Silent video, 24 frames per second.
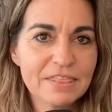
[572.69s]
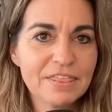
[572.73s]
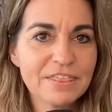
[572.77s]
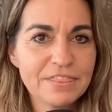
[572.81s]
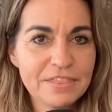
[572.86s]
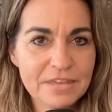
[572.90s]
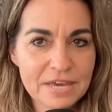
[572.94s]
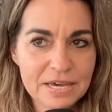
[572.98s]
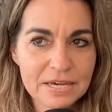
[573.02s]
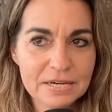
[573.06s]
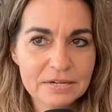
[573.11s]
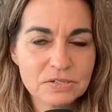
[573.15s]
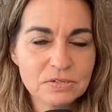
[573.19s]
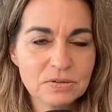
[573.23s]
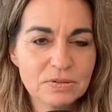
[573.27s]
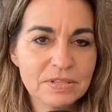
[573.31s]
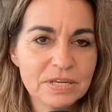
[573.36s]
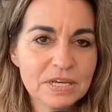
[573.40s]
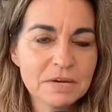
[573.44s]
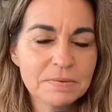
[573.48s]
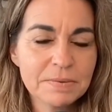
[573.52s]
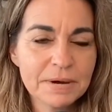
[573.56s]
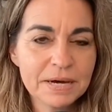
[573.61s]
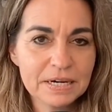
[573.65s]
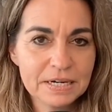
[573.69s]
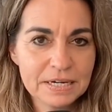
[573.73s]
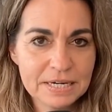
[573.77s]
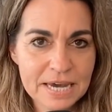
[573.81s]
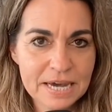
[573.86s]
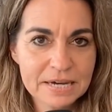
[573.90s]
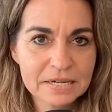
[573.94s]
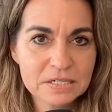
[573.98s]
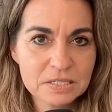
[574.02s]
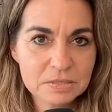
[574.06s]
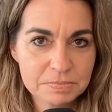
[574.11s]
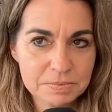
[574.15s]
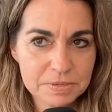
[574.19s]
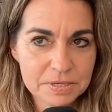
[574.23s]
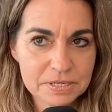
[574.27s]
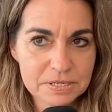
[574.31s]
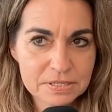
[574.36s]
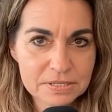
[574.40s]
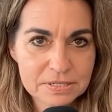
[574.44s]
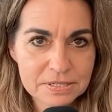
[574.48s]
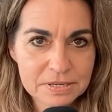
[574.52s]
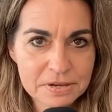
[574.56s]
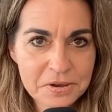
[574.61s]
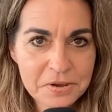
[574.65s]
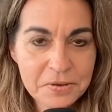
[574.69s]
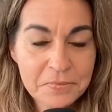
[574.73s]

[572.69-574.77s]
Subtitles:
thing. So think about an octopus.